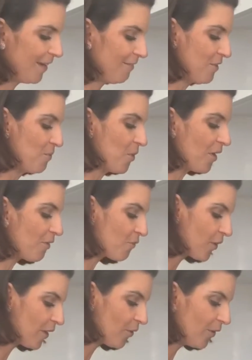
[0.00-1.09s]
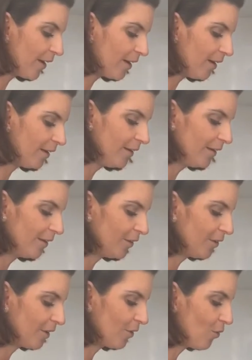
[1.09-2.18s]
if you want to avoid oil,
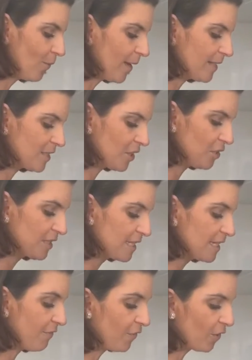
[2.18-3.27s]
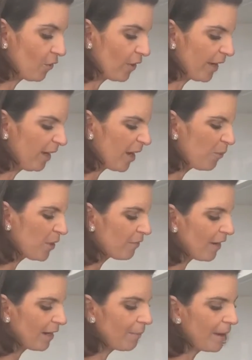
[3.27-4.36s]
you can always use a different oil. I wouldn't
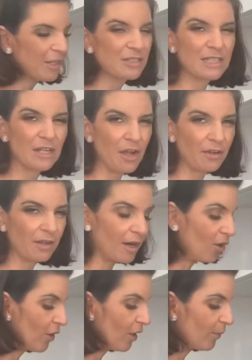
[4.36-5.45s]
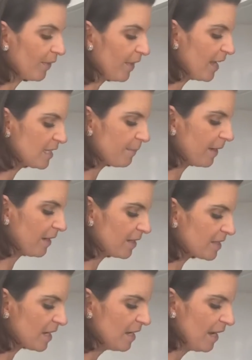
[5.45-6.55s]
recommend using coconut oil with this
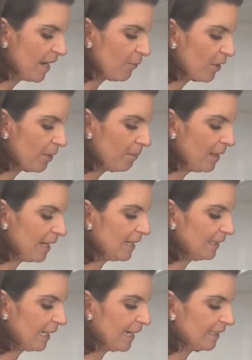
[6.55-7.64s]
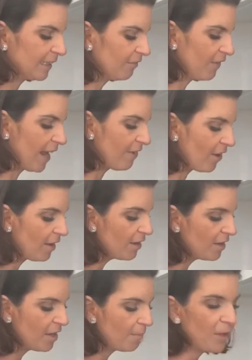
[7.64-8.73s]
because it would completely change the flavor,
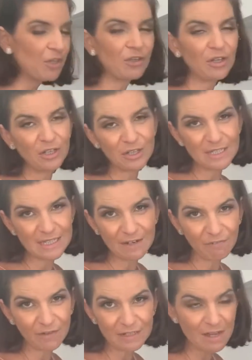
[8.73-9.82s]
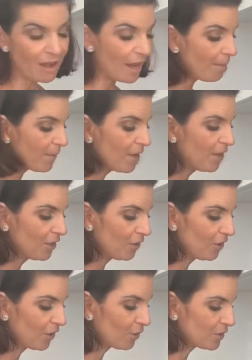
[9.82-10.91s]
but you could use a different type. You
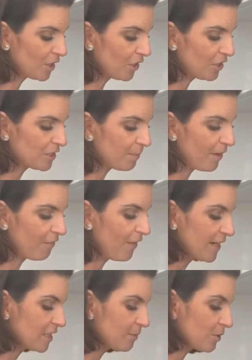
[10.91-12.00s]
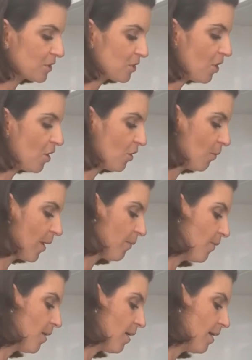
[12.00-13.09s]
could also use a bit of vegetable stock, like
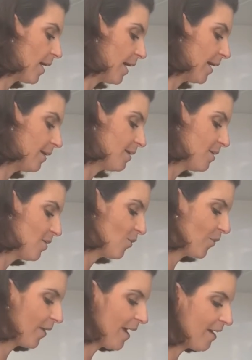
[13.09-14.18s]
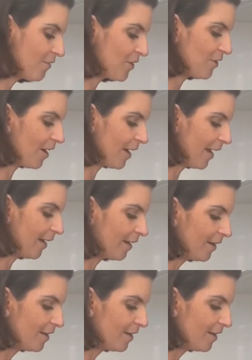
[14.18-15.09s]
wine, whatever you like.